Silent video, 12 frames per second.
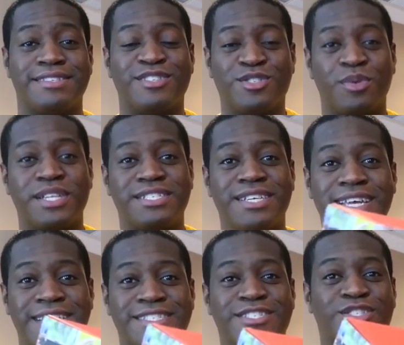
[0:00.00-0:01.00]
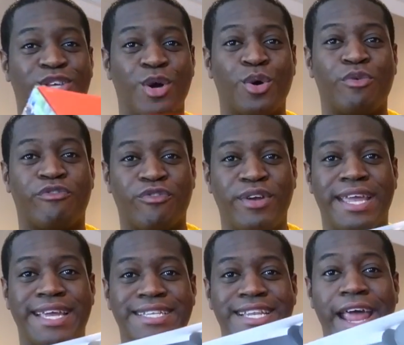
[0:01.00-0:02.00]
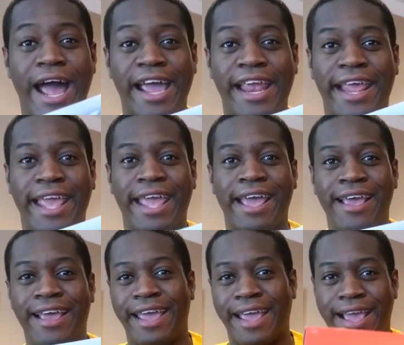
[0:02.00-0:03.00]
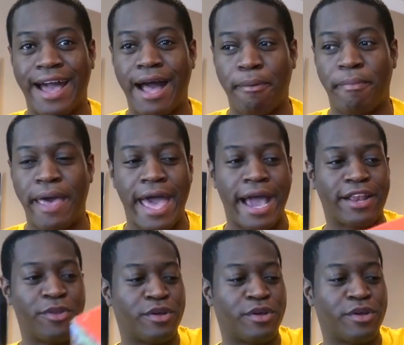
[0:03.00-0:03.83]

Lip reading: The Switch is so freaking tiny and compact.